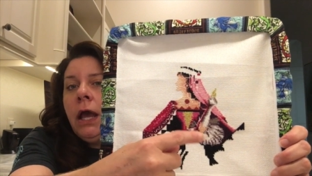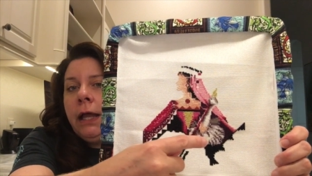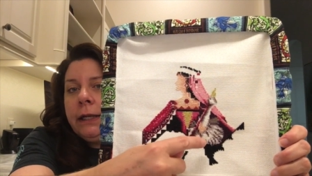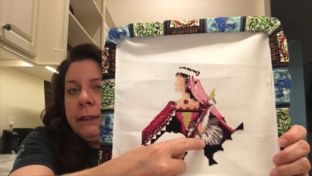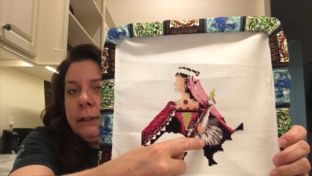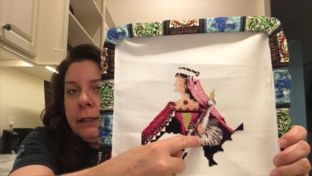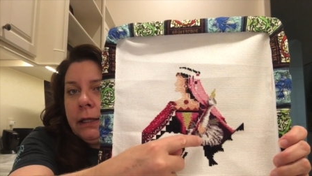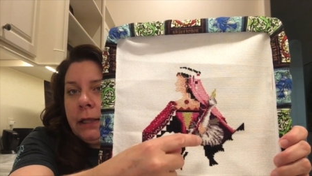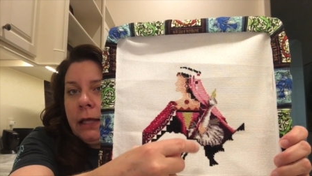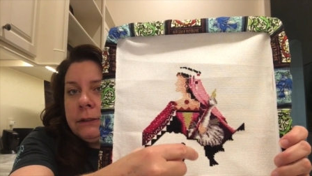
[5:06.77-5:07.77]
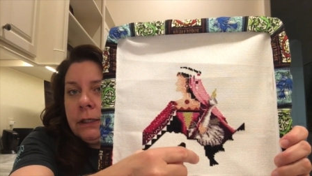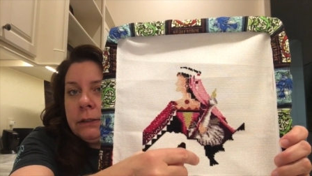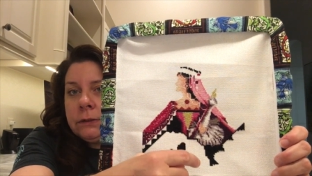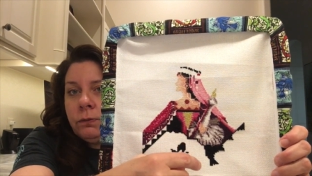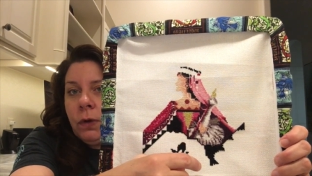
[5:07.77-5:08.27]
And I did get that done
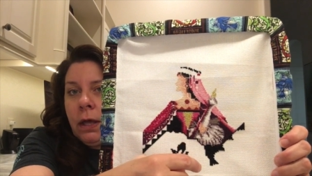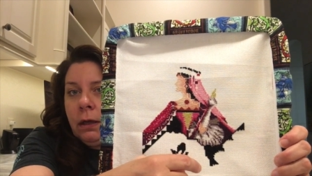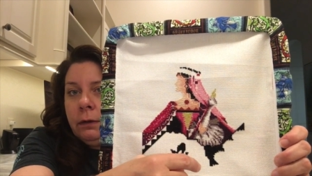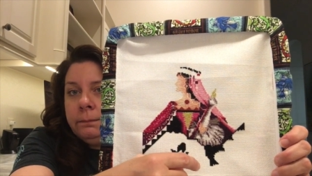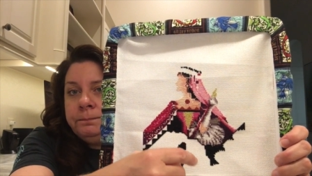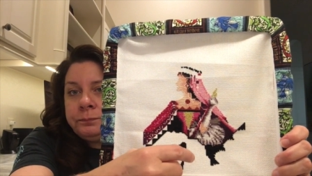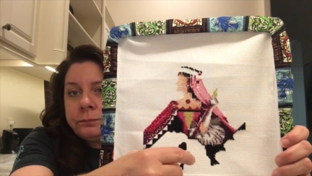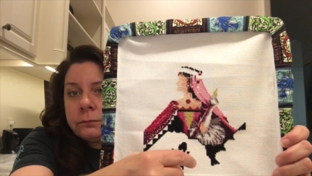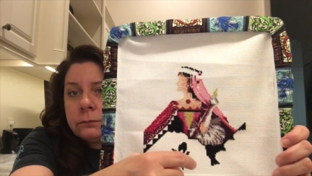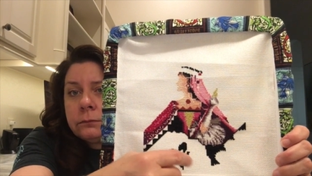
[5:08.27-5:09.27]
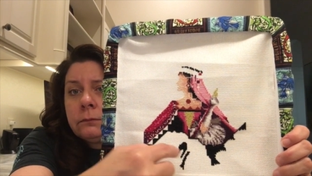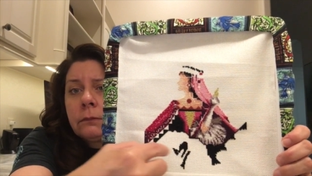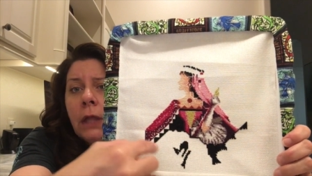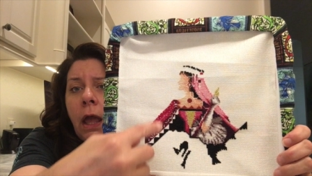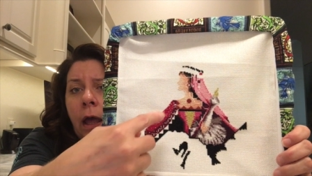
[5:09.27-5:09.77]
as well.
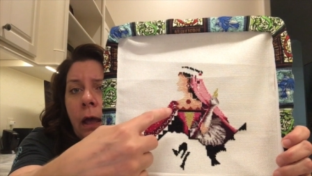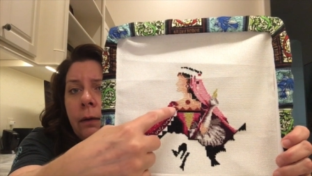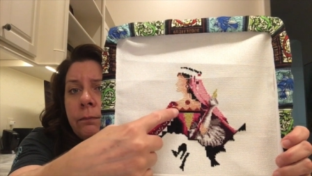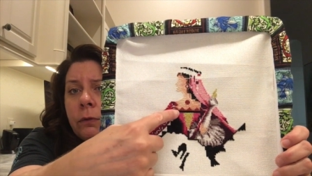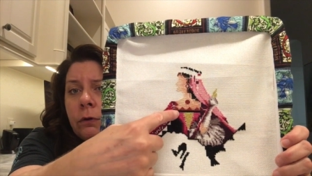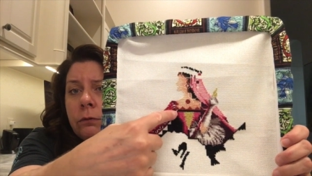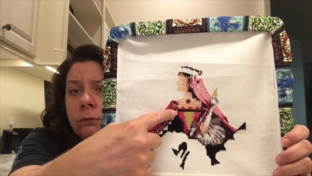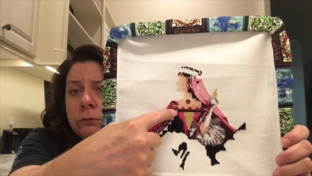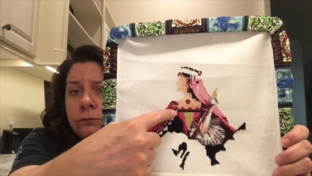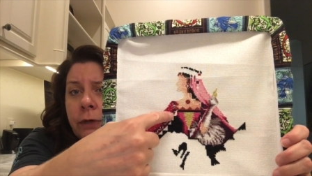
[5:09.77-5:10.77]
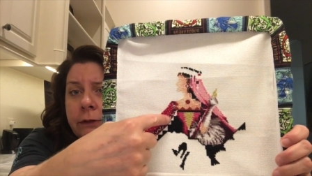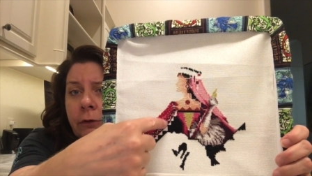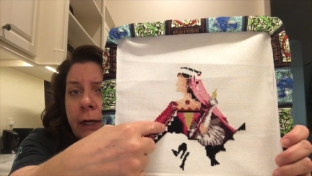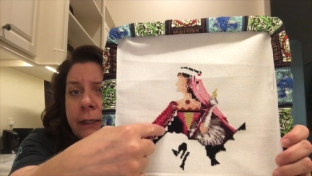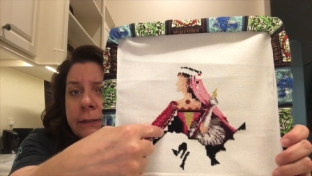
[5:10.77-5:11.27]
Um, red
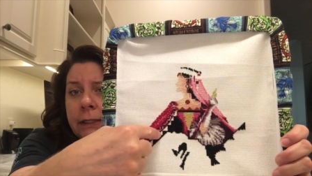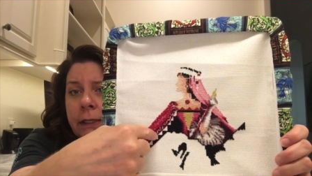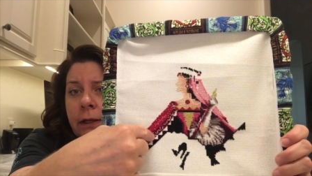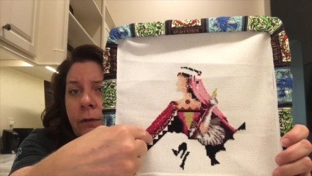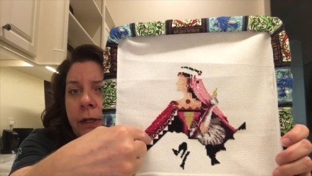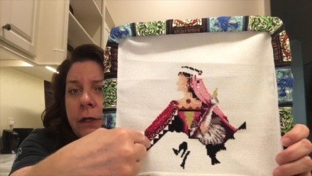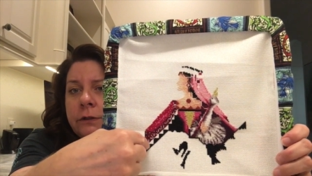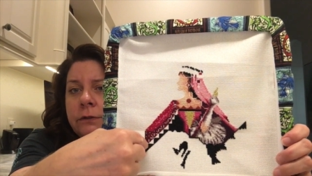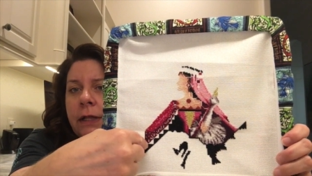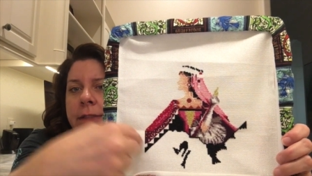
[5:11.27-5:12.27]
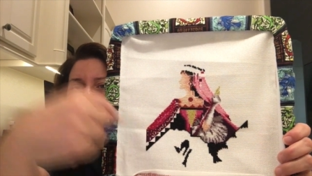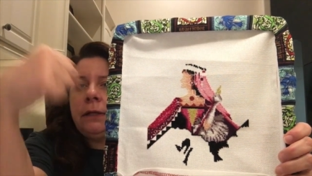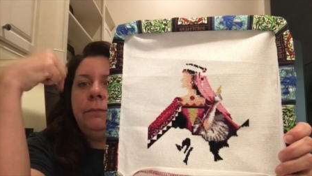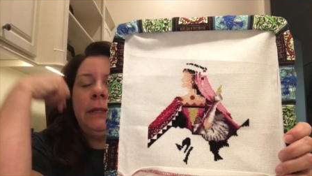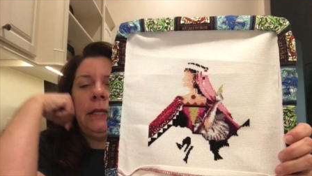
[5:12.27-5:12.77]
Kreinik's going to go here. So that's
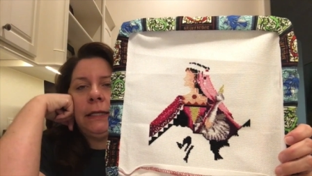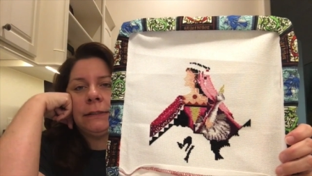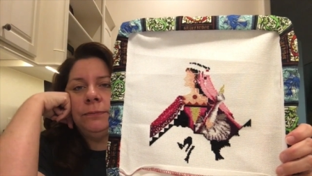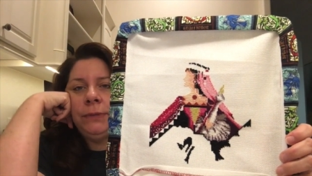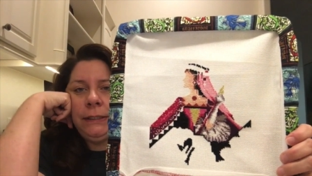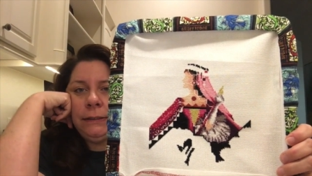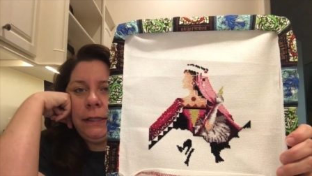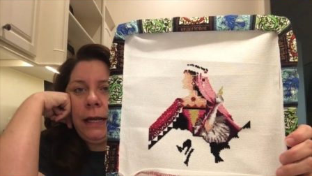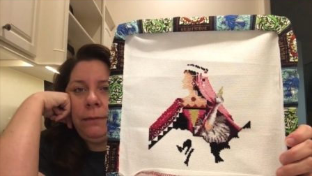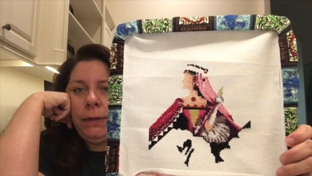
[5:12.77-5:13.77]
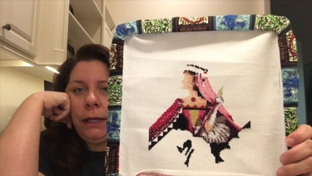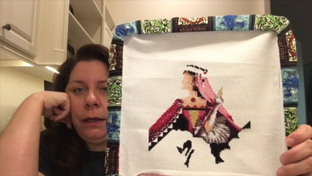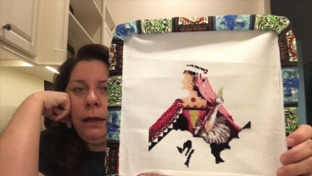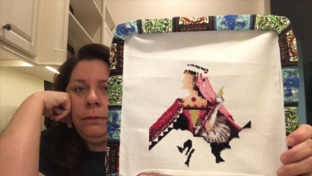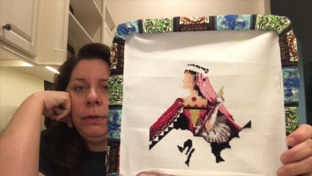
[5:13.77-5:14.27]
going to be the next piece that I pick
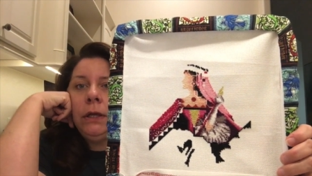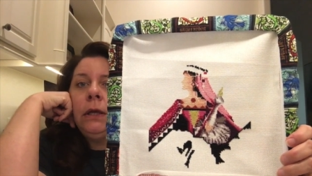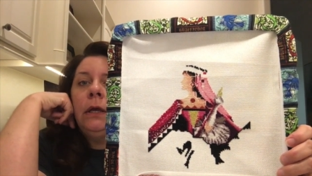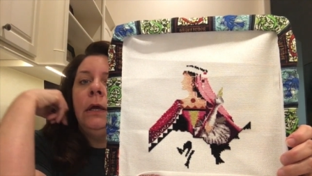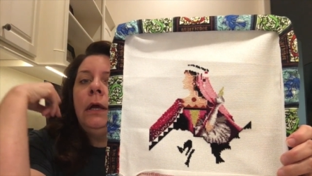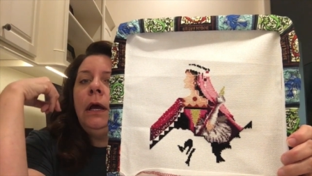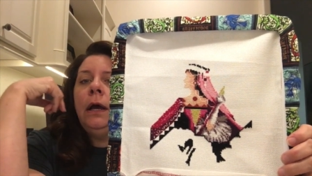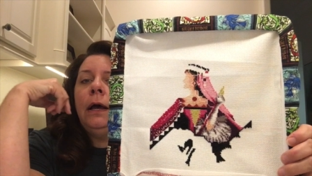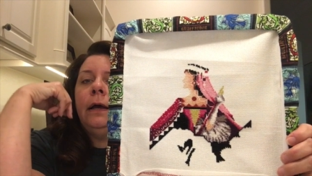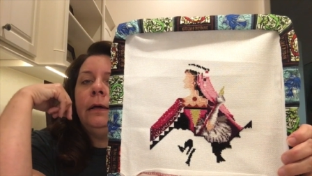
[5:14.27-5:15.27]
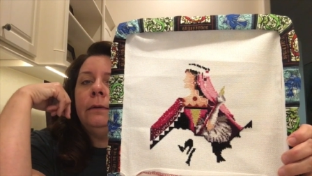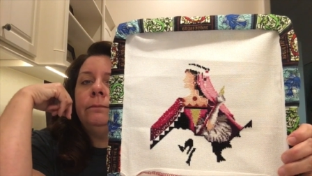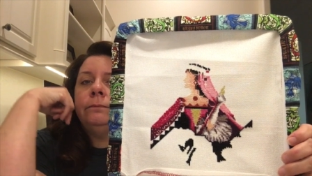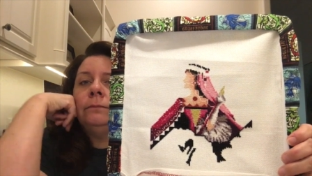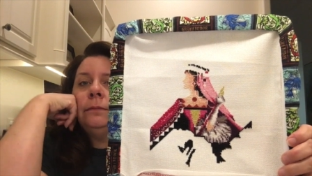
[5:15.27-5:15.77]
up. Um,
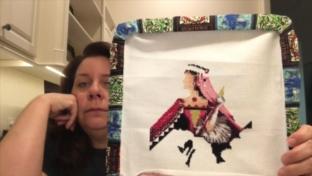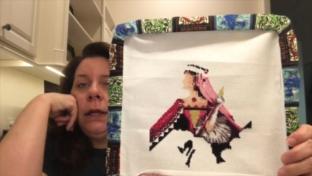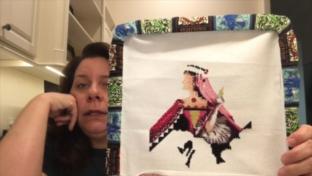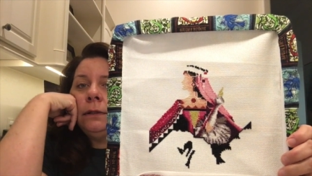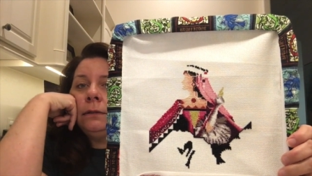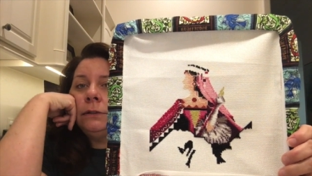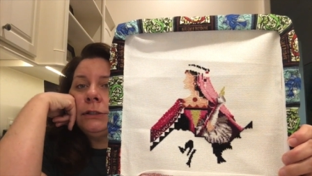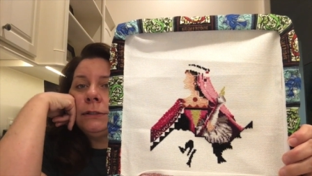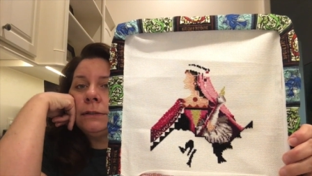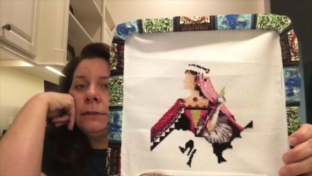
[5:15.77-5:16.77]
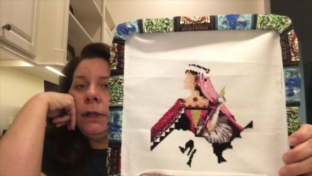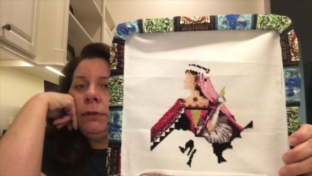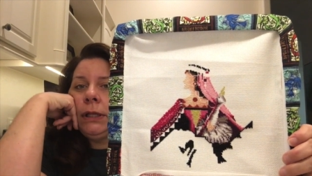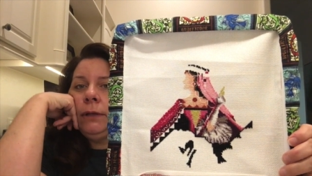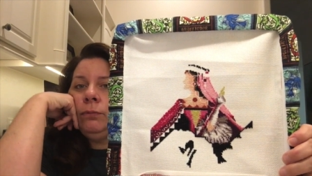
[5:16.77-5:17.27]
and just
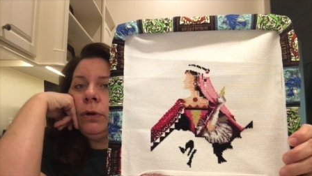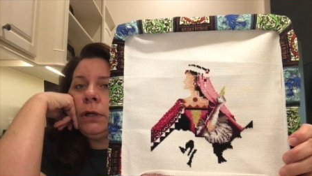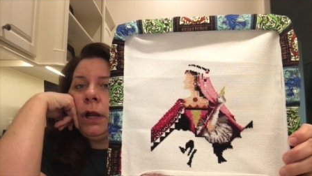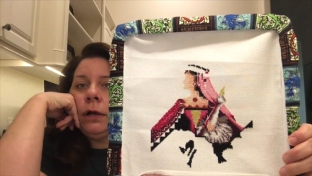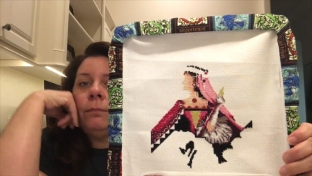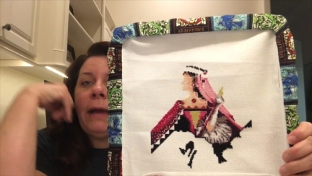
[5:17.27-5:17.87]
slowly keep working on her.